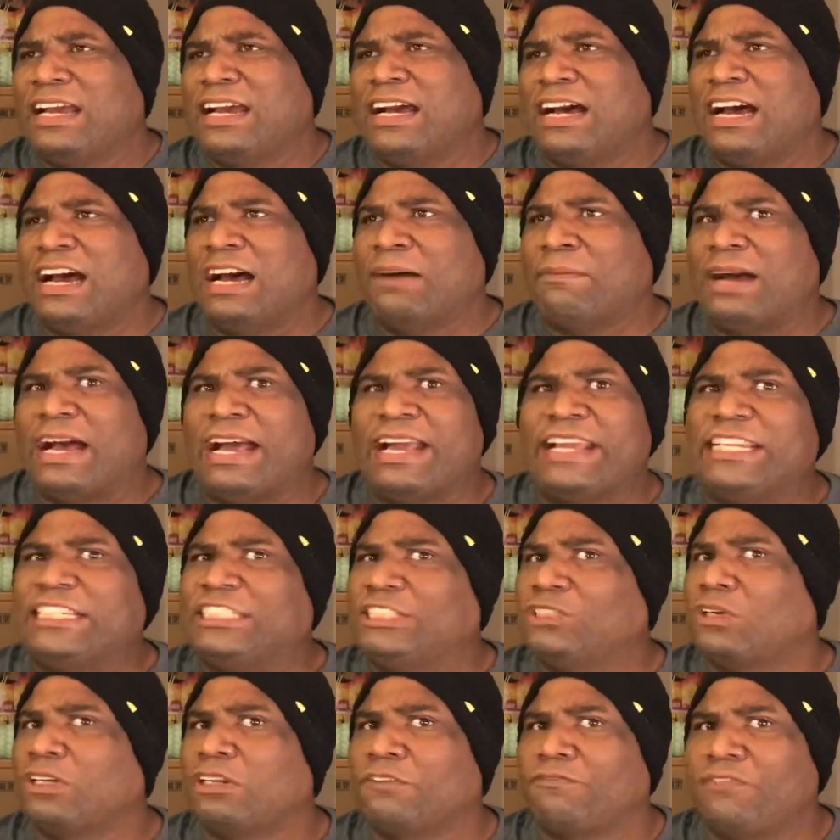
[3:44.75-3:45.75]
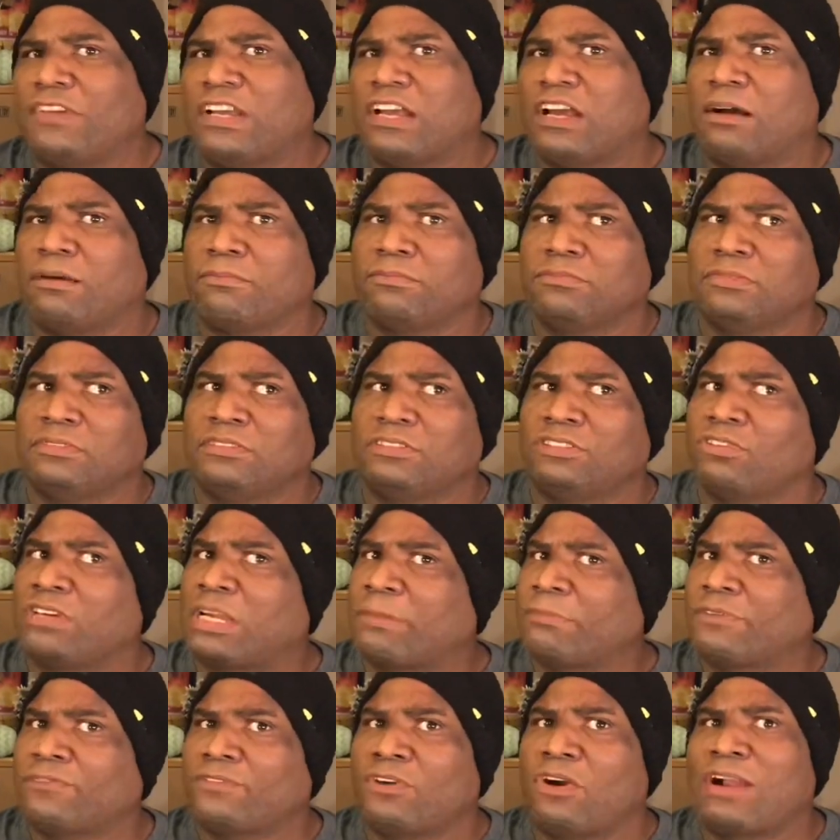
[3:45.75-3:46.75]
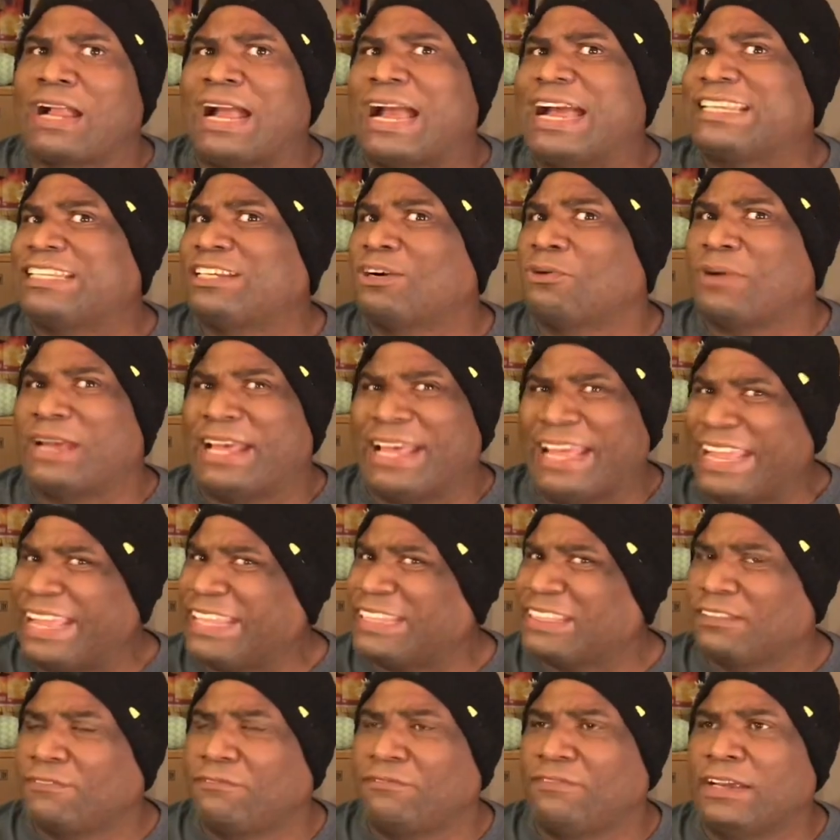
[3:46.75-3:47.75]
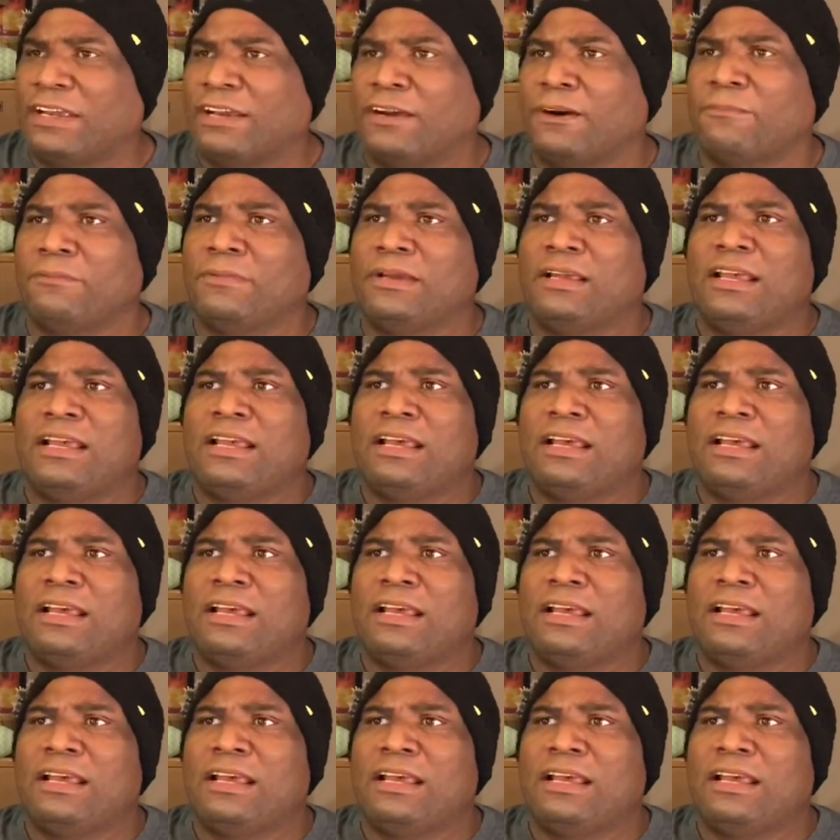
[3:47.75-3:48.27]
I enjoy the film. Don't get me wrong, I don't hate the film,